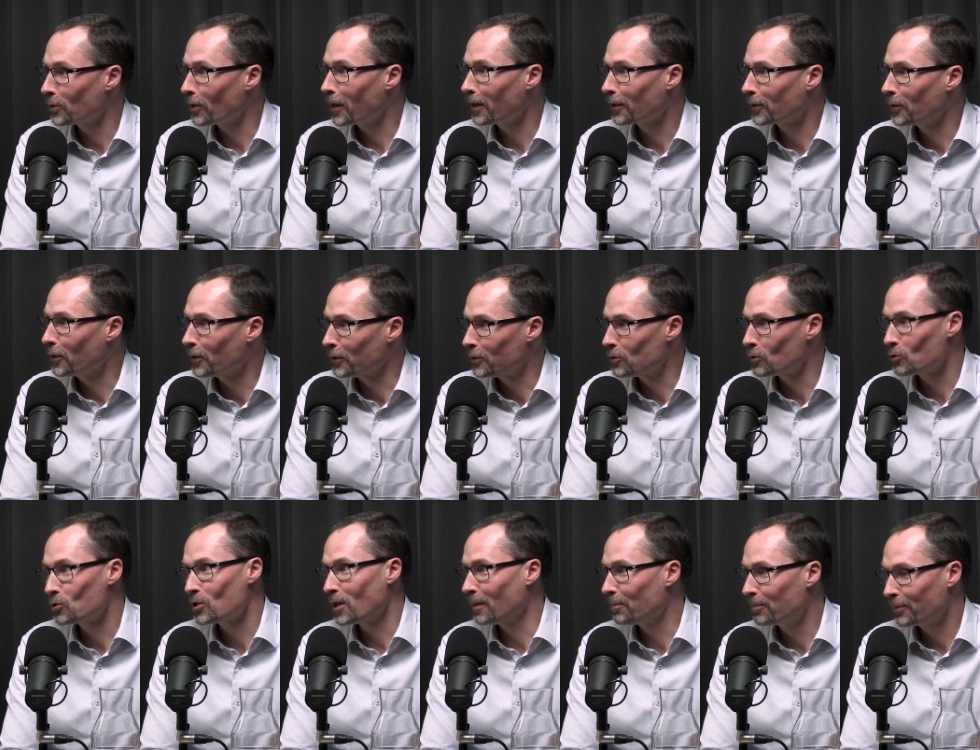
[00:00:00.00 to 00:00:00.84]
you are going
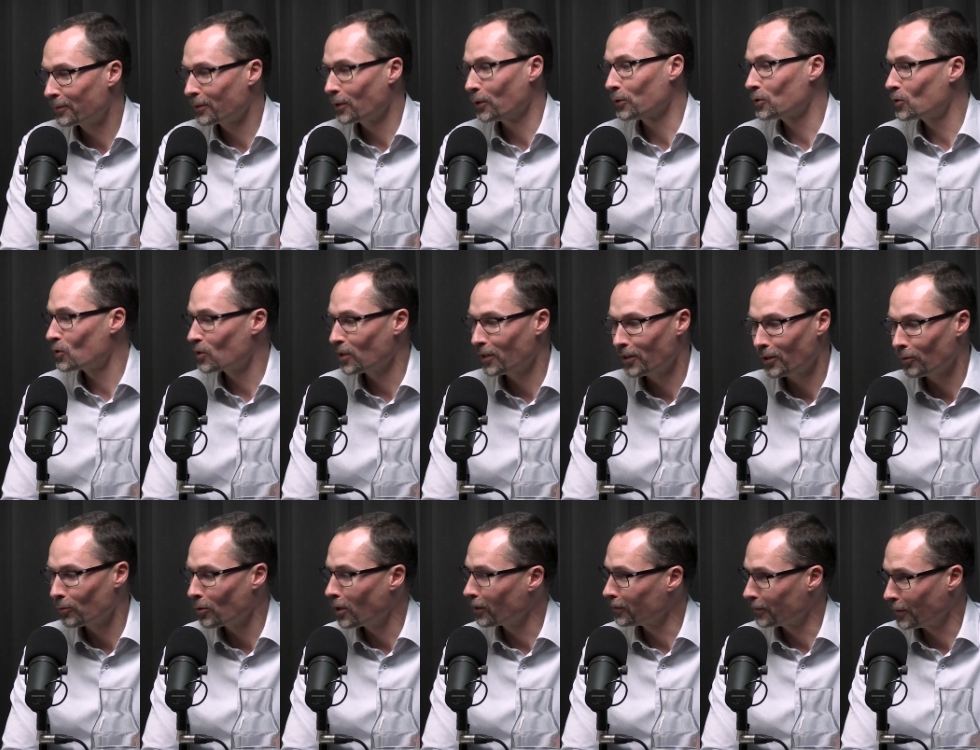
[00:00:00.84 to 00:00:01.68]
to ship goods in
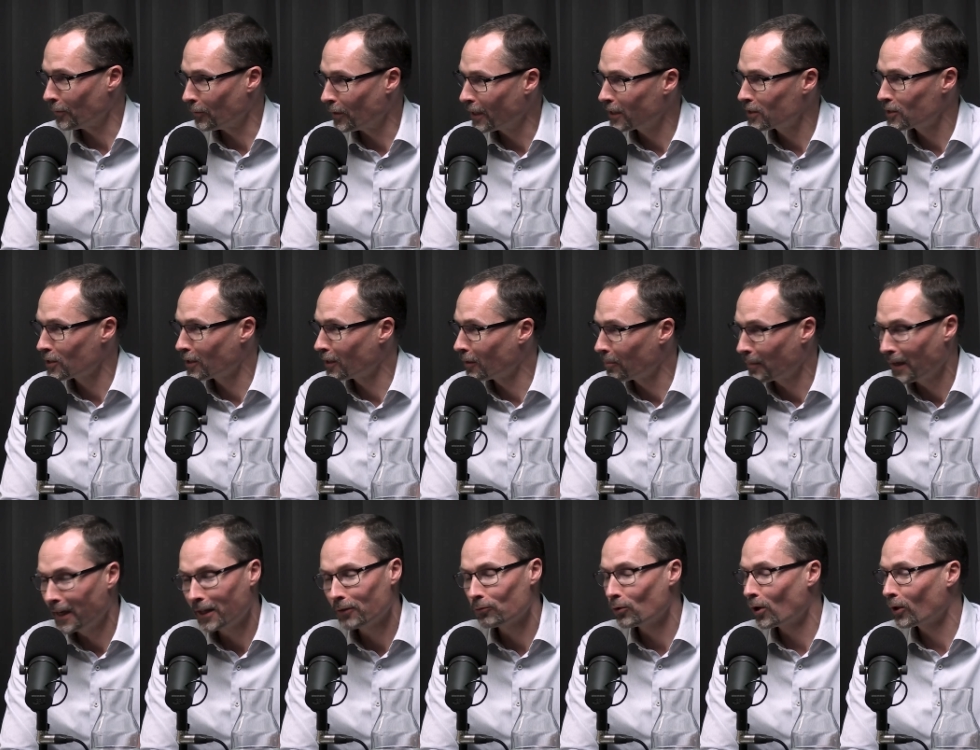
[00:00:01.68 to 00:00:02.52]
the wrong direction and
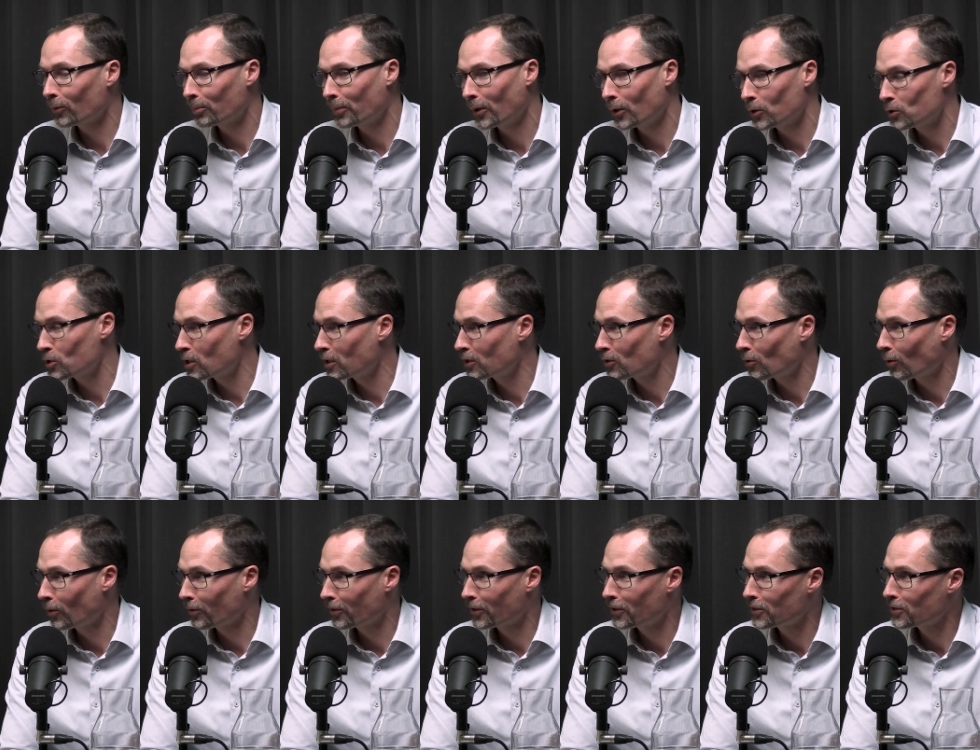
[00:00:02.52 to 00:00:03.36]
make wrong
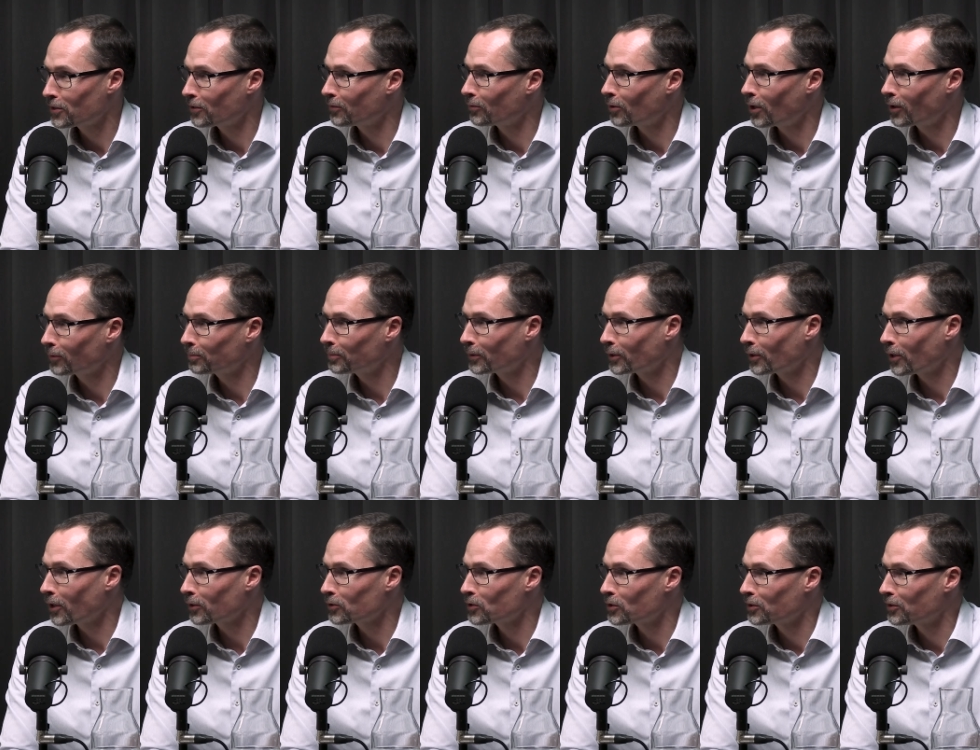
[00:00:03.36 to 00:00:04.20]
purchase orders and wrong
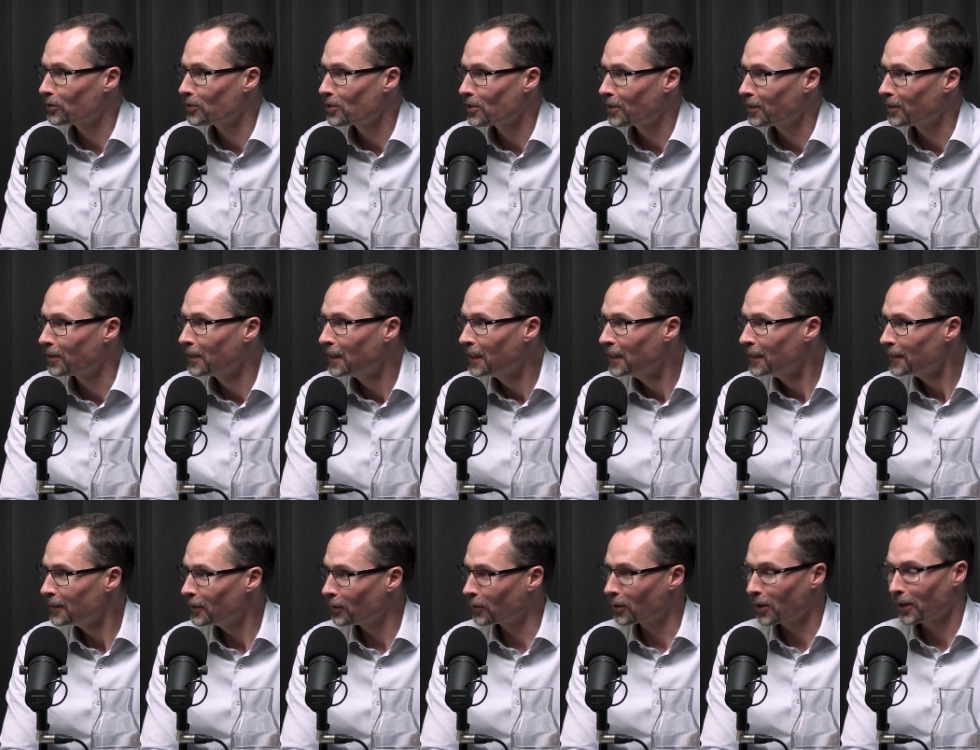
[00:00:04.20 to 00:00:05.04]
productions, and
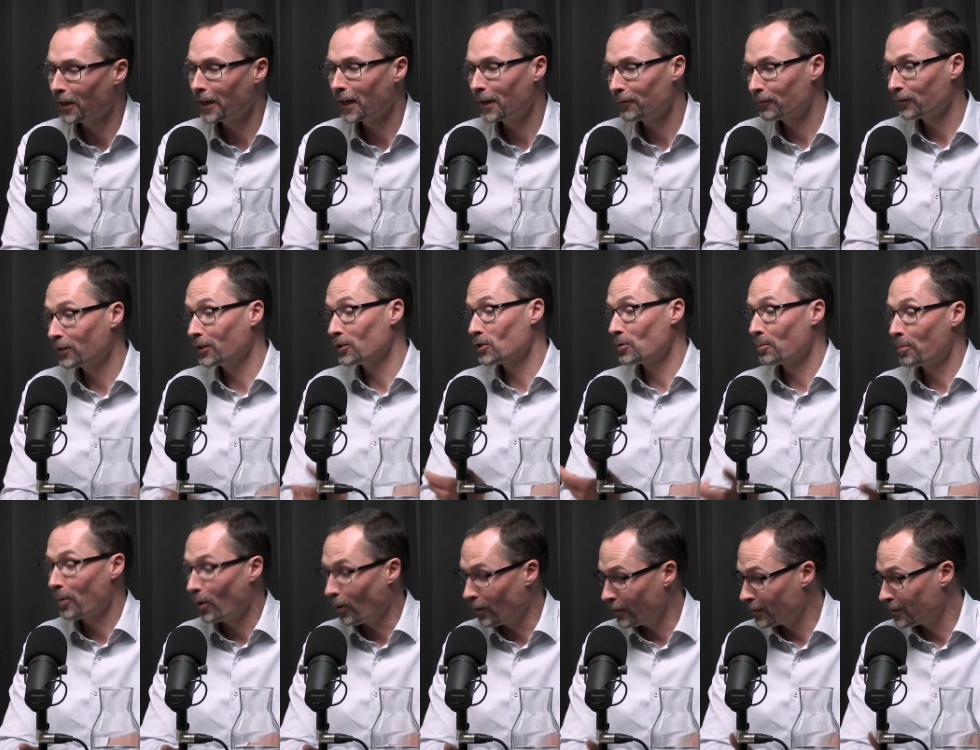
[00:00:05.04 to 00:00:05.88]
you're going to have
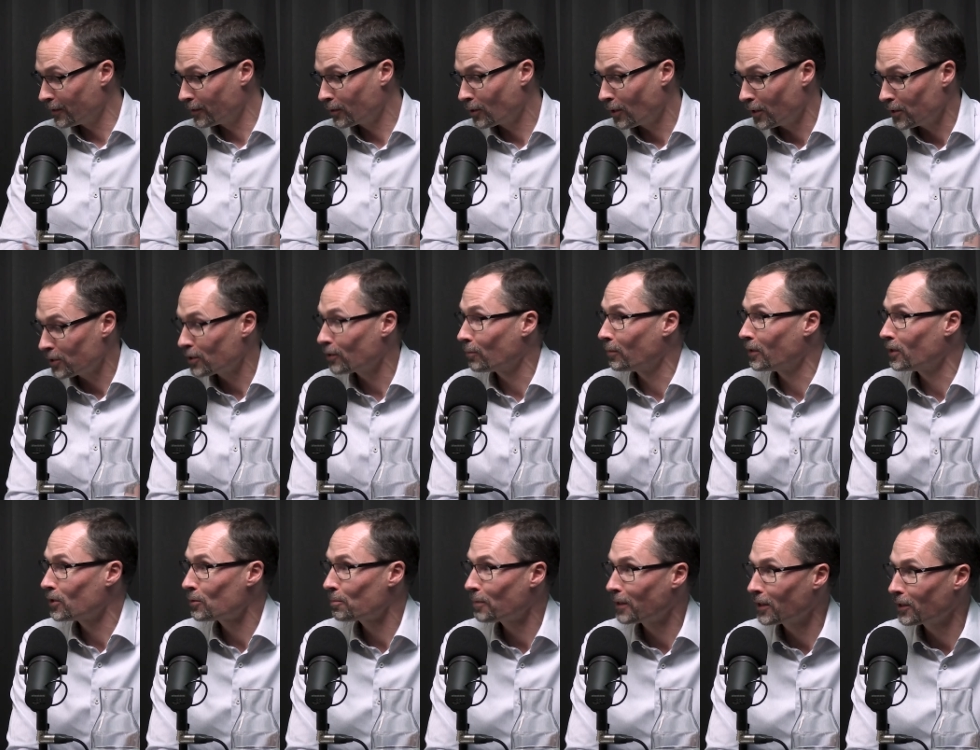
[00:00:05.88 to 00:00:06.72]
disappointed
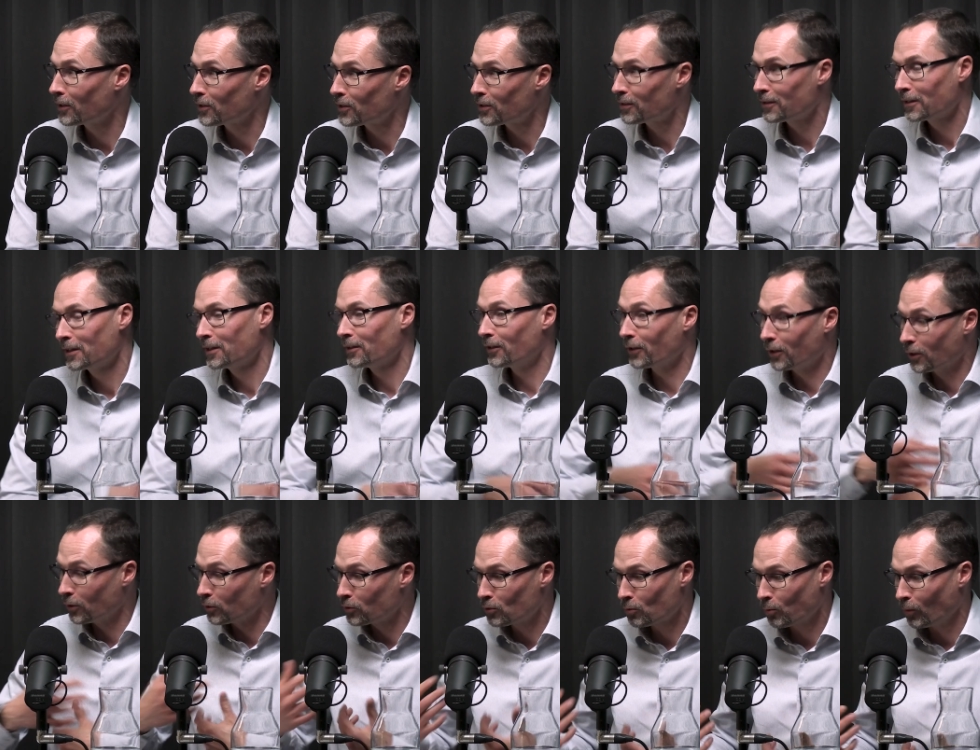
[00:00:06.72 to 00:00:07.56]
customers because the
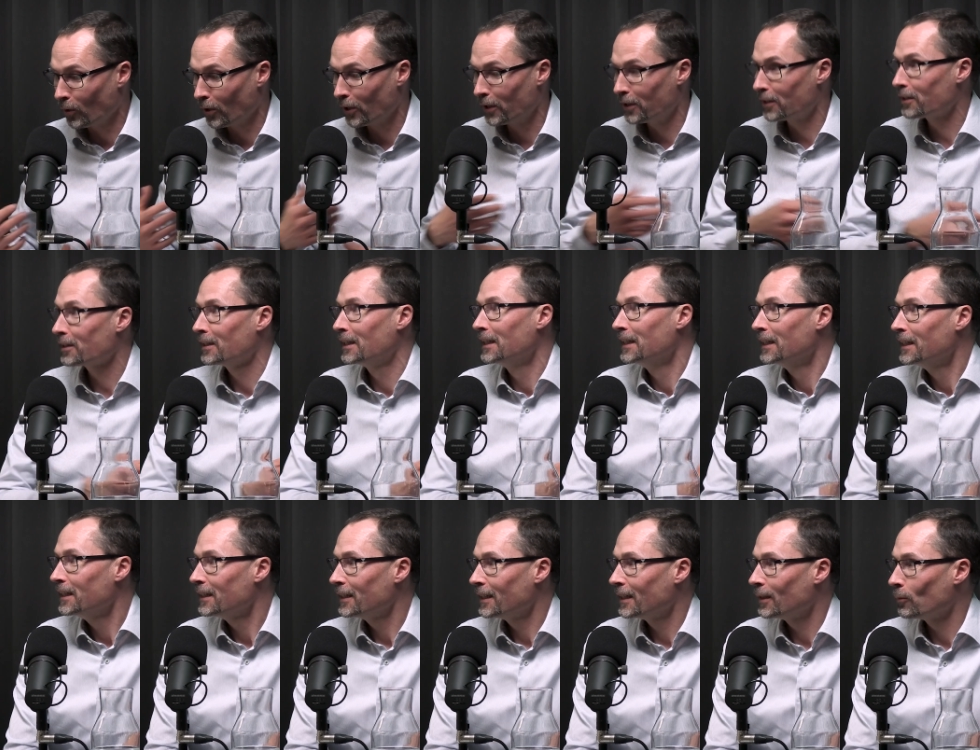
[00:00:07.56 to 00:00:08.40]
goods weren't
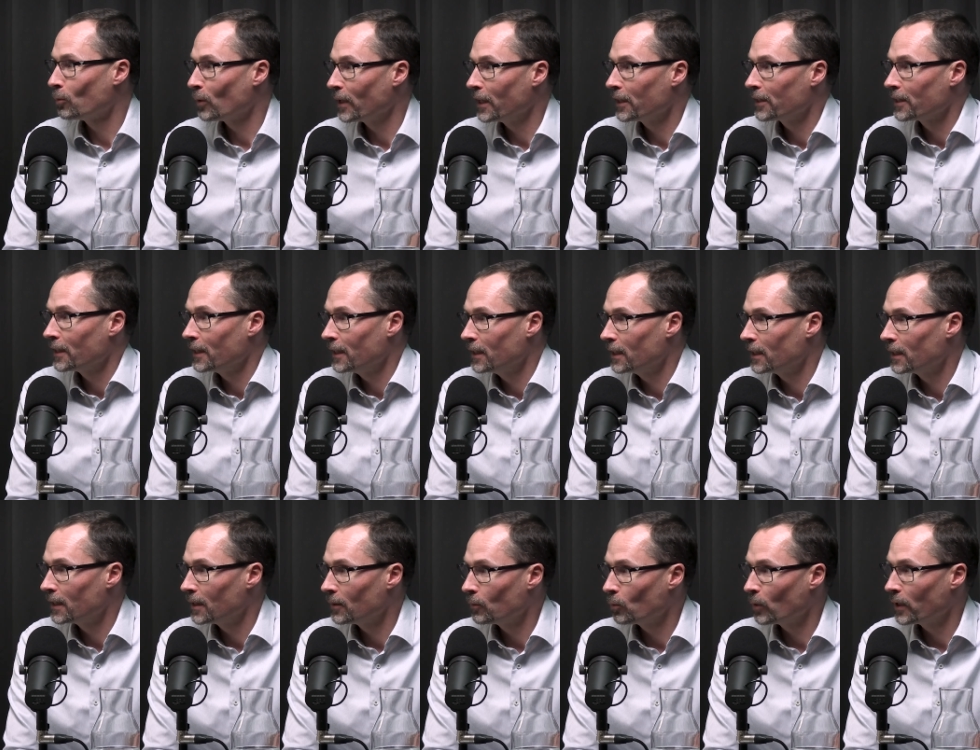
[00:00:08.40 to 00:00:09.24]
where
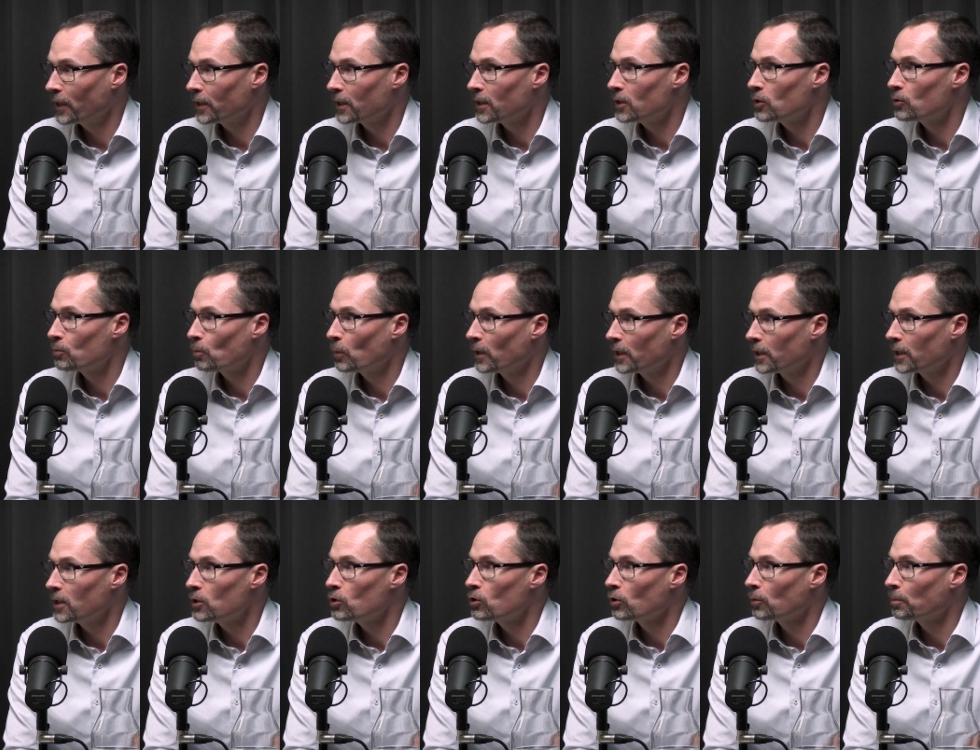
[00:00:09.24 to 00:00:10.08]

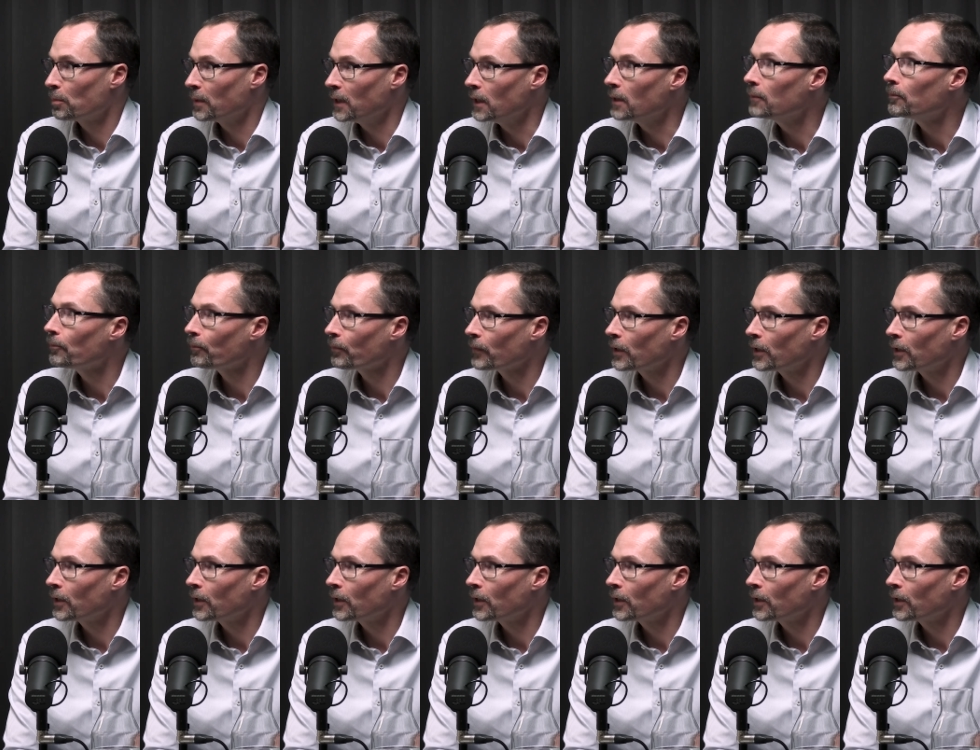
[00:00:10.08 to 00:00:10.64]
they should be.